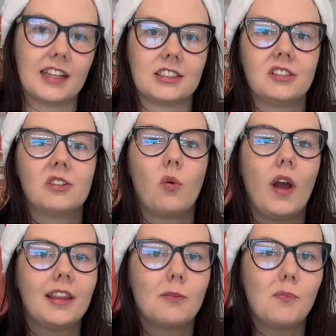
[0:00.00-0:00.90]
so it's
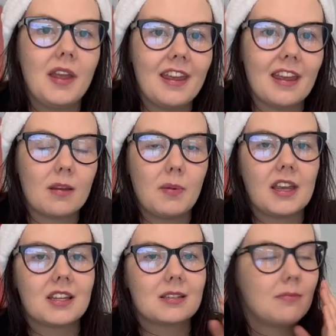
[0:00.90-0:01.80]
quite big
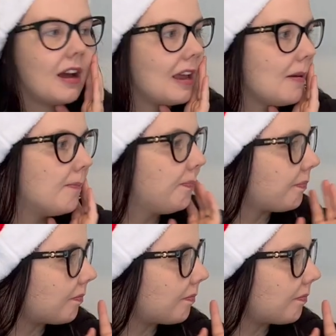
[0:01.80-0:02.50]
because my